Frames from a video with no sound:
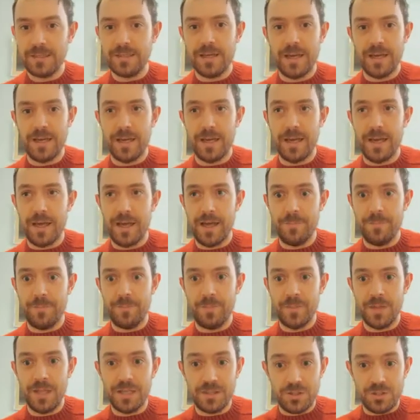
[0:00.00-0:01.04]

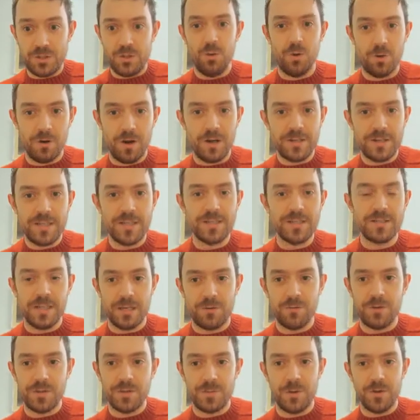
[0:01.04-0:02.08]
it's your
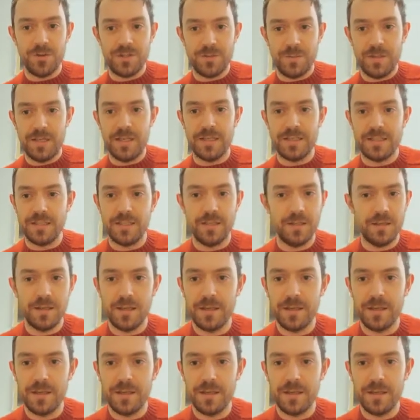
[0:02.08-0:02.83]
artistic responsibility.